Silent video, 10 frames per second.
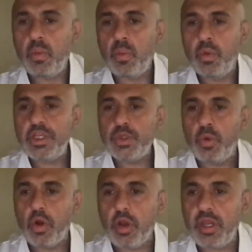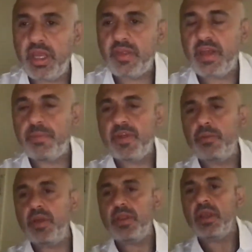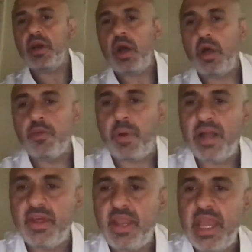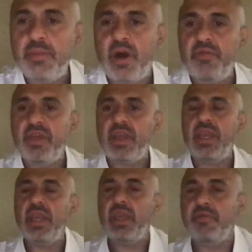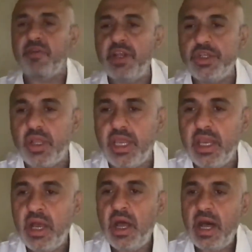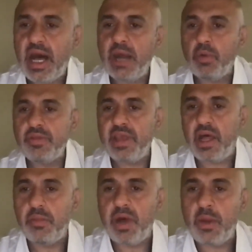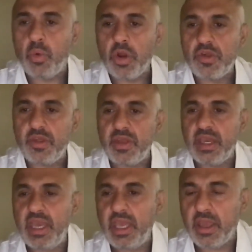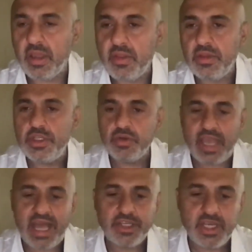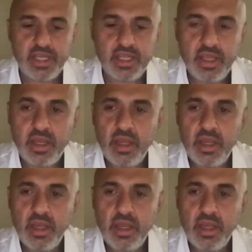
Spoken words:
which word he subsequently calls by the name of the King inferentially, I will tell my works to the king. Did you catch it?